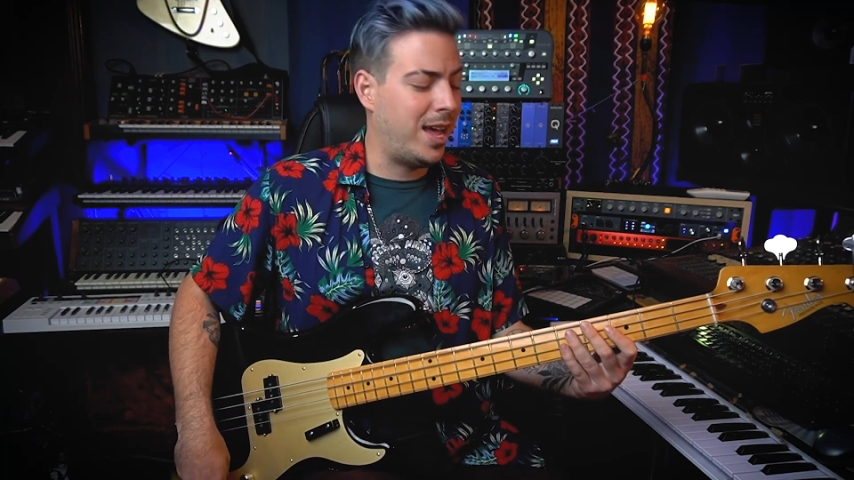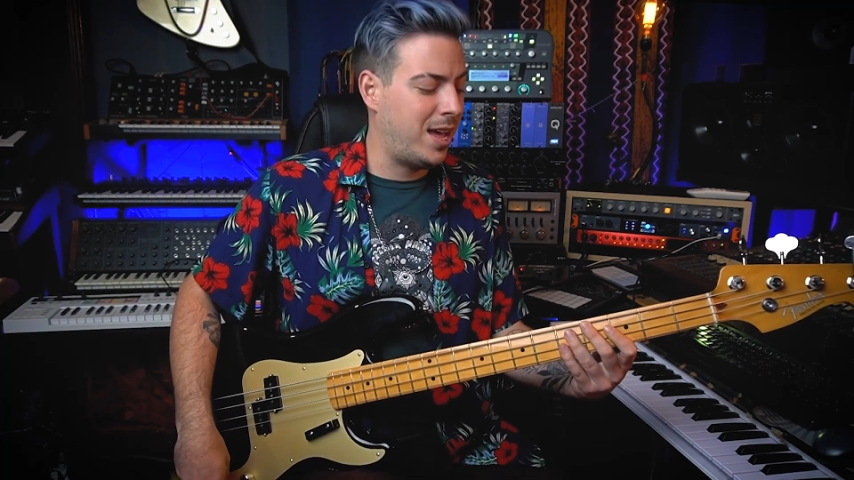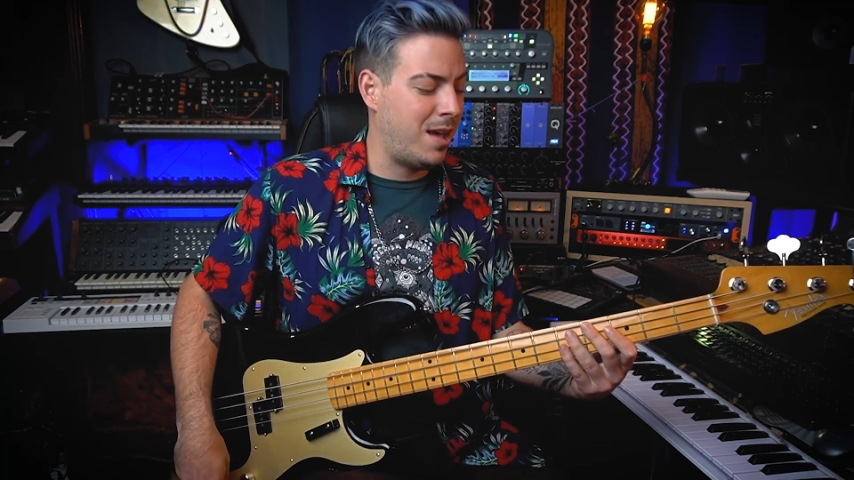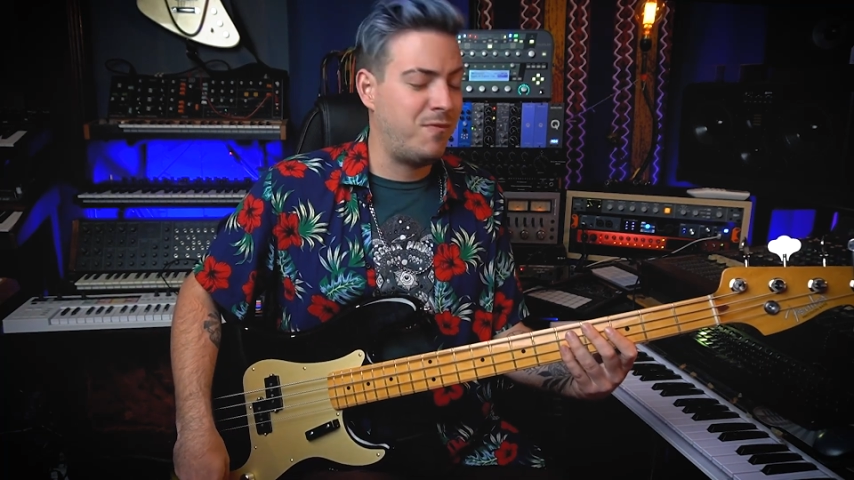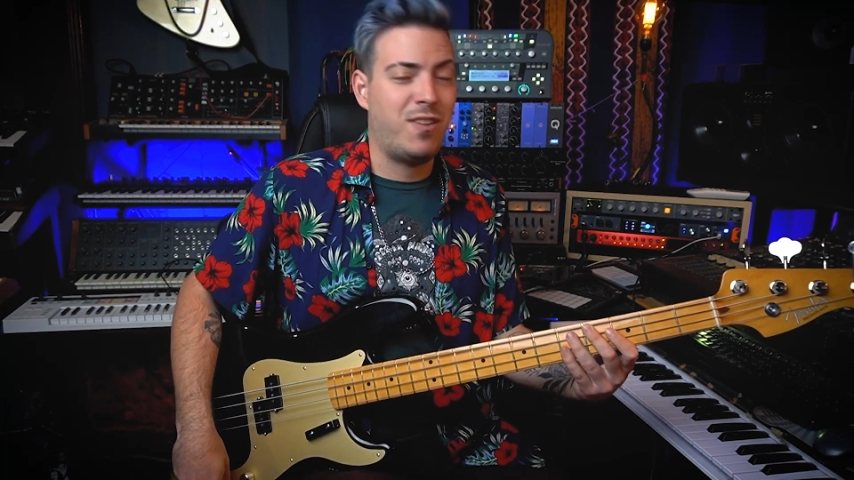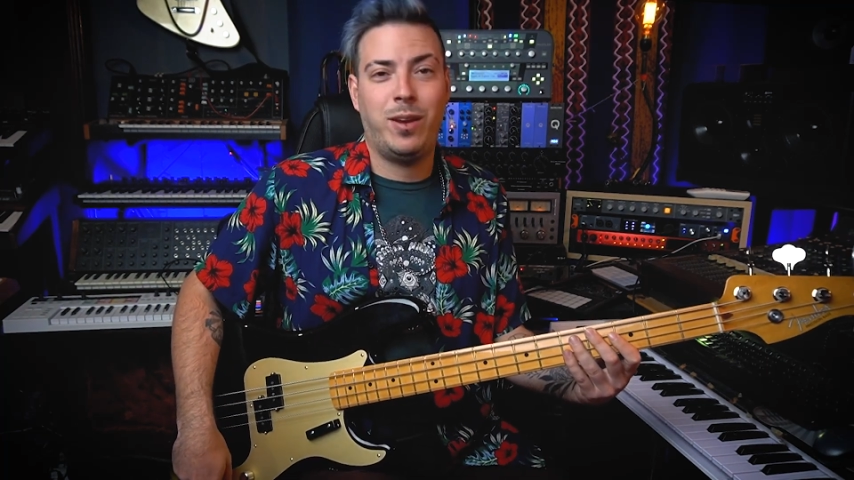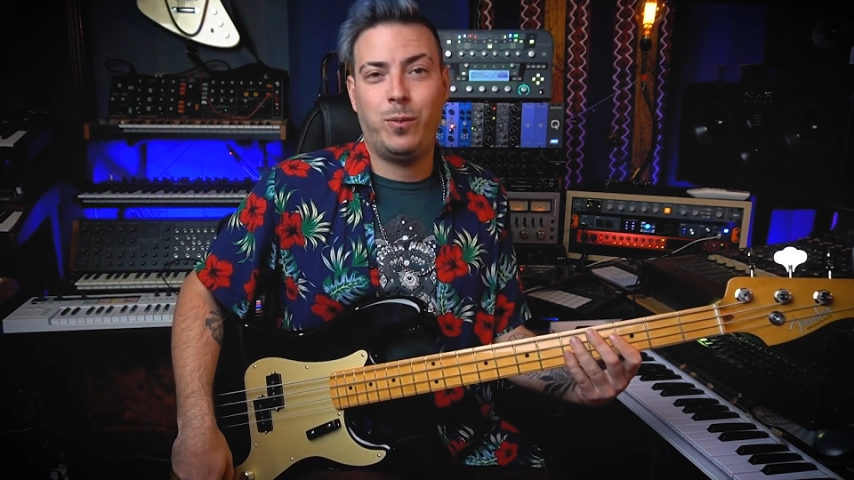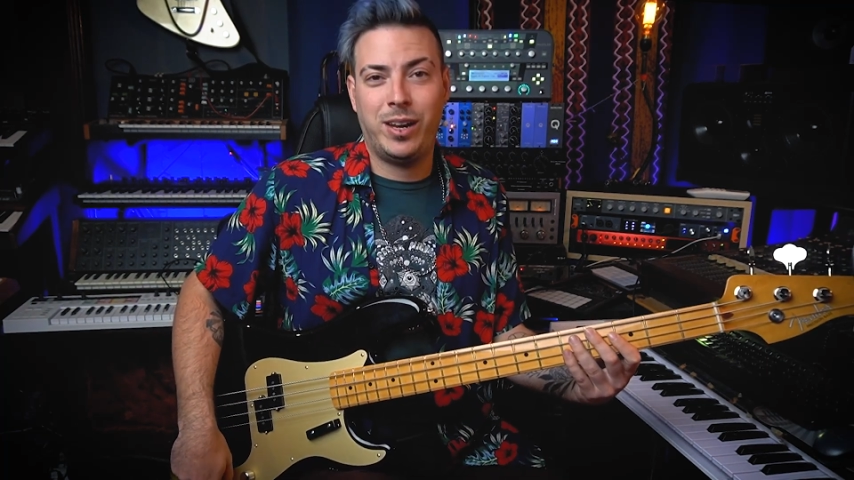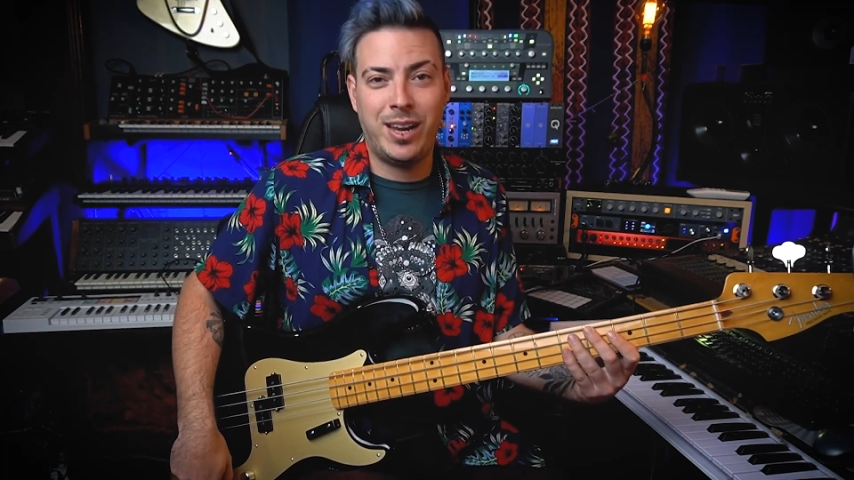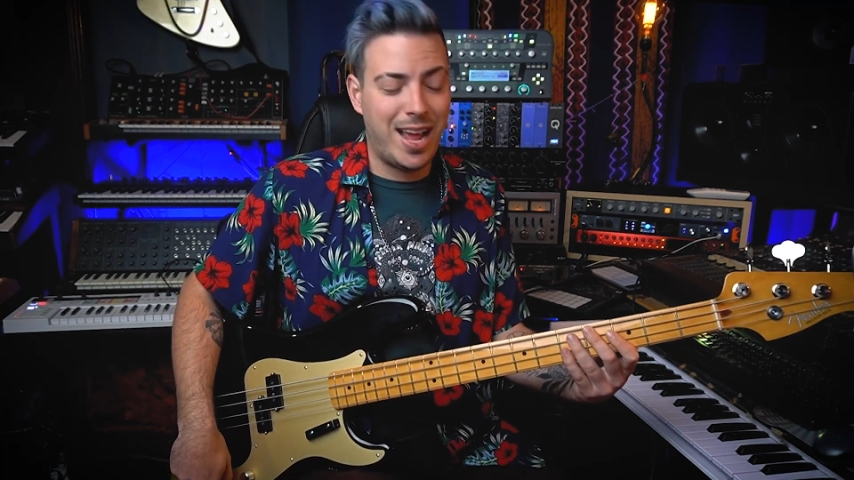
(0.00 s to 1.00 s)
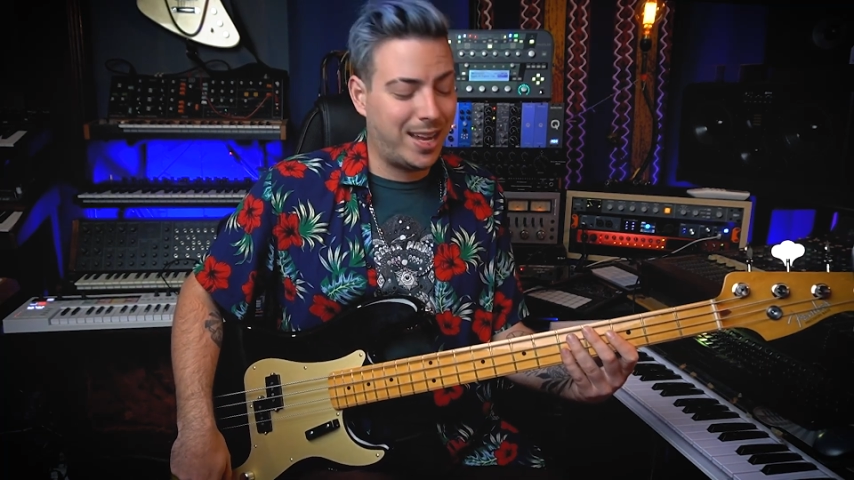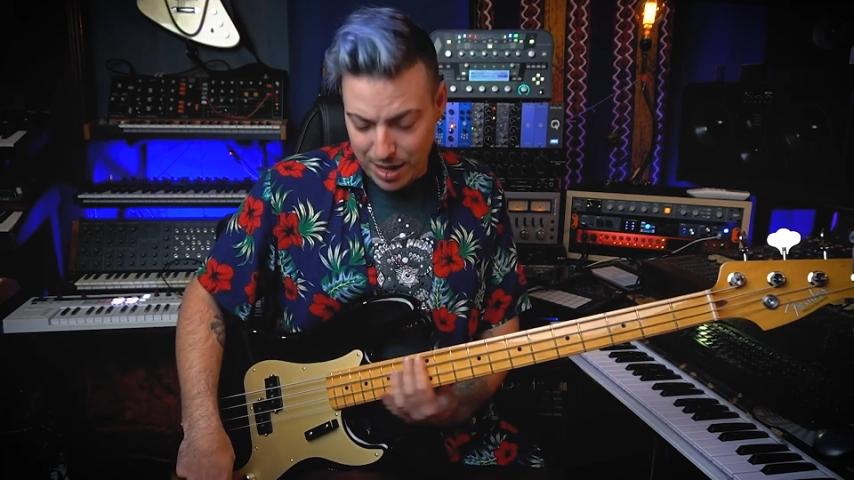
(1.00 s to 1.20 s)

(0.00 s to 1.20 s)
I'm fine with the neck.